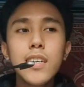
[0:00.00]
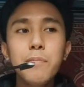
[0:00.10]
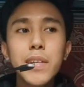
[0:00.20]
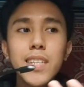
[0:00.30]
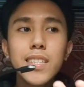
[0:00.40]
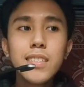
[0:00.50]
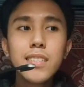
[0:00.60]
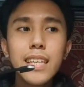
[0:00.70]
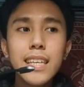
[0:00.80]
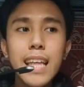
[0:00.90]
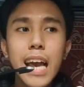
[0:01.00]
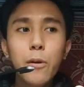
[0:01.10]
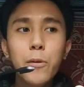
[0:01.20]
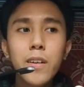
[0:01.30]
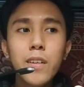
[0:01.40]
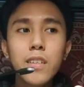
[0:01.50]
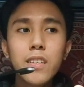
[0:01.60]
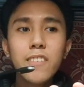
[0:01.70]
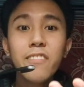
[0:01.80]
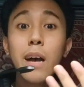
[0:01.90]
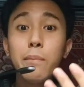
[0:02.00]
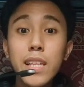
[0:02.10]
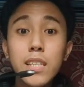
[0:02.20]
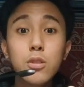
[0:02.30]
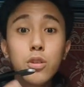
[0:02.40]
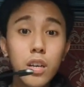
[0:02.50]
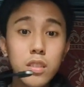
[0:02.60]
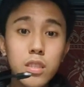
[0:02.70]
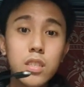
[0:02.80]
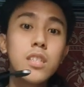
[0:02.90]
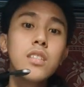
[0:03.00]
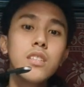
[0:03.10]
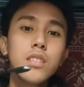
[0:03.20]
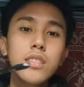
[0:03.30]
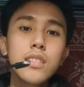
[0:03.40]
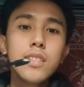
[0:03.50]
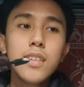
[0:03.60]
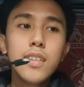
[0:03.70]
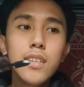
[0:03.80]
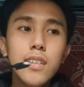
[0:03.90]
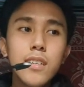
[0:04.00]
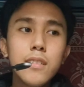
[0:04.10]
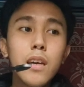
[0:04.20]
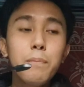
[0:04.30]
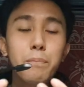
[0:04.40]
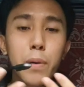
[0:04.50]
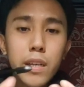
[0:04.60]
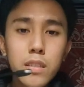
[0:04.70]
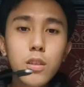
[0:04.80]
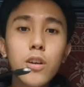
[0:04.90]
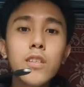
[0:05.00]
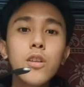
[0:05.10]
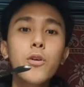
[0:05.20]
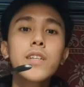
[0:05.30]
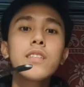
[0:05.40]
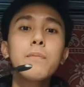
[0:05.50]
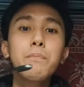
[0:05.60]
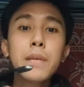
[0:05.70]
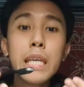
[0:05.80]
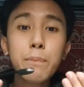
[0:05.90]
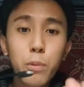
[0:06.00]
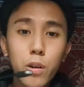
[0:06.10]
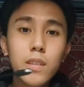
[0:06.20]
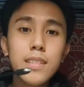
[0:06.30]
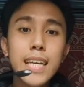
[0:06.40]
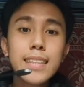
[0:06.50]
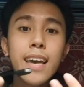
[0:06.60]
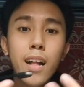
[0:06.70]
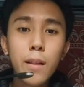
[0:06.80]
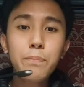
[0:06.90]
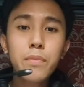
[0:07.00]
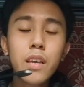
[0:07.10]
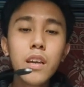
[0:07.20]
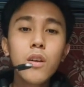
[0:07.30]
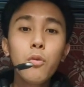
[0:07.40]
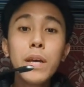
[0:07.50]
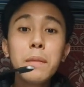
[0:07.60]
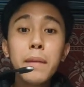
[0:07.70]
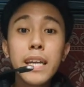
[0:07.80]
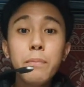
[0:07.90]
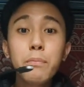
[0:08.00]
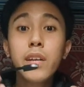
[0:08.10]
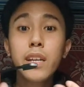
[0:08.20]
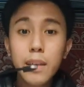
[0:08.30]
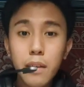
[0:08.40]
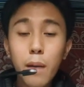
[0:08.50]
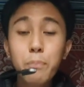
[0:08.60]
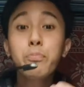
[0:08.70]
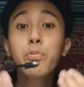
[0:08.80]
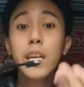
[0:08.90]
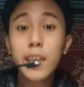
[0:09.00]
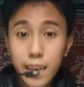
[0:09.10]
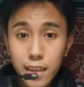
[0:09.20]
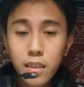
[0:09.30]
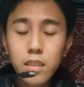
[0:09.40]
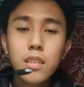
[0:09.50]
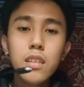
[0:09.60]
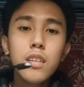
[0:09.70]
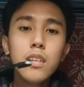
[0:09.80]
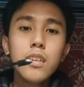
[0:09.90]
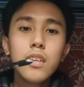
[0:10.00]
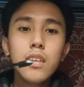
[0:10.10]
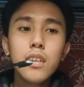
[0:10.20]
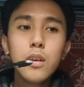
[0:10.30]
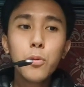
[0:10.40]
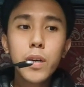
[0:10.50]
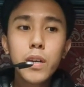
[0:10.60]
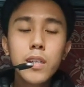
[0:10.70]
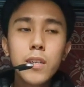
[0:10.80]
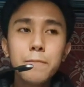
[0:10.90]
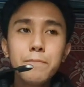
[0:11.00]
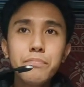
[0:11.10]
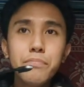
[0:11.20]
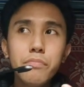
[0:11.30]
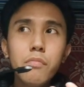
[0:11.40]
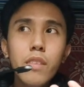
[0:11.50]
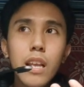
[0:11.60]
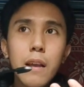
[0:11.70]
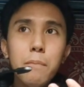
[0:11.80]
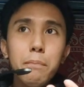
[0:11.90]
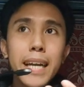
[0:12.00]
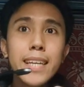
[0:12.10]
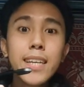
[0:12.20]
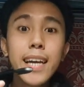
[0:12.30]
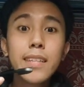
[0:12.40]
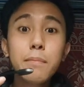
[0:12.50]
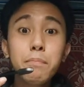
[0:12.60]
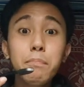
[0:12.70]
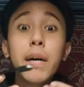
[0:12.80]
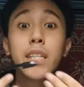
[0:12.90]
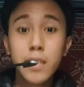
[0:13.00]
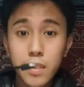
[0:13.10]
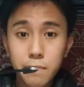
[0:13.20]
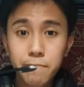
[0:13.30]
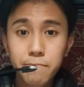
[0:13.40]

Because in our family structure, the person or the people that helped with my upbringing were my grandmother